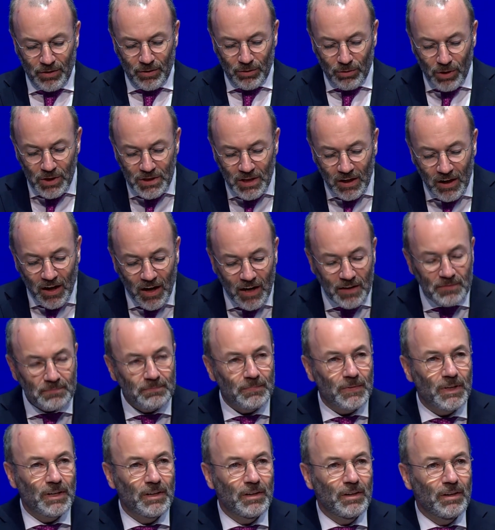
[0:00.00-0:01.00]
Ursula,
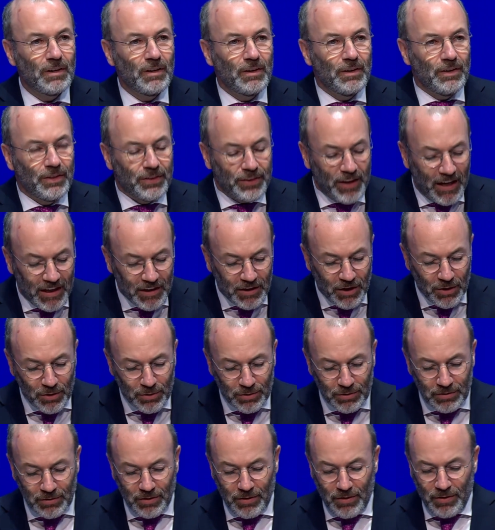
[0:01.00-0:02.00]
thank
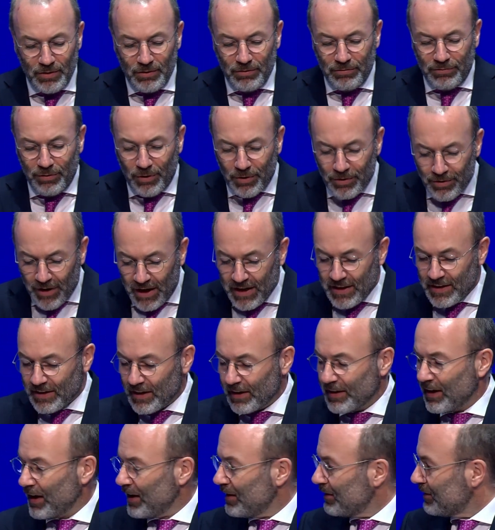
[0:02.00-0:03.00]
you for running
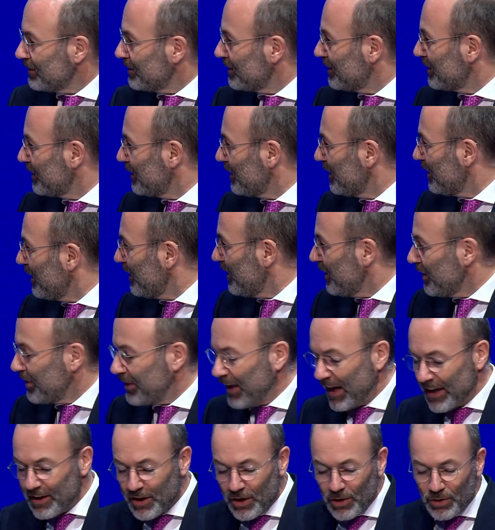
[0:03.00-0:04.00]
again.
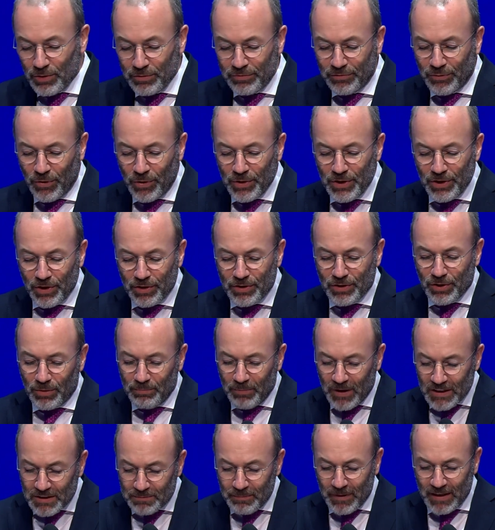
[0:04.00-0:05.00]
Thank you for your
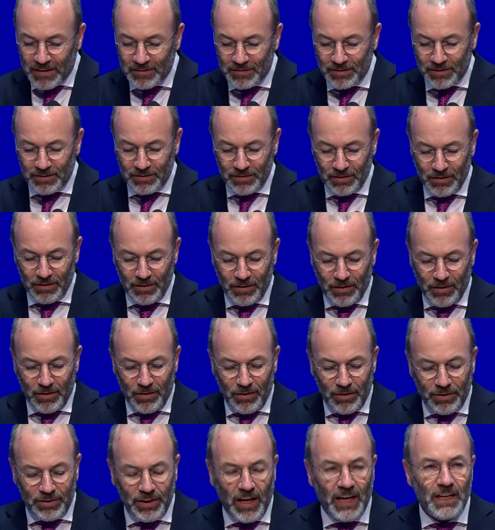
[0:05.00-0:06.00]
commitment.
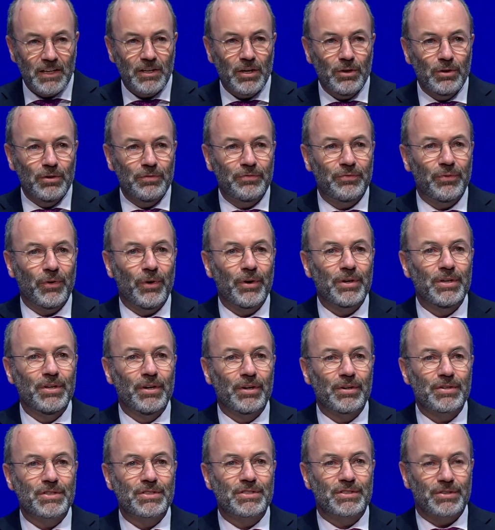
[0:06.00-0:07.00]
Thank you for
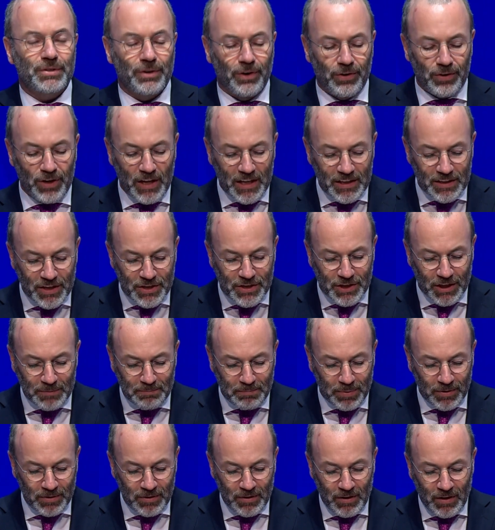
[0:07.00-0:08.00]
your strong
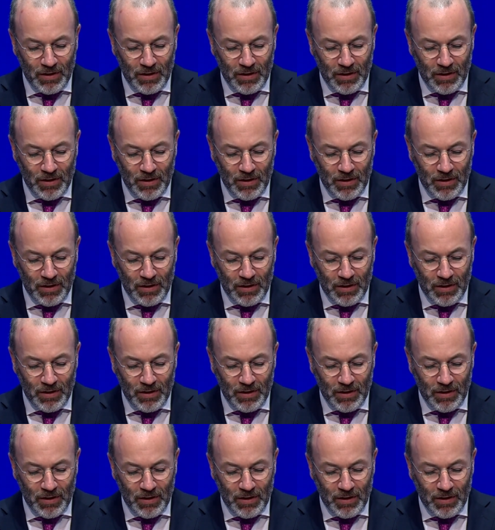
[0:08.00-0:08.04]
leadership.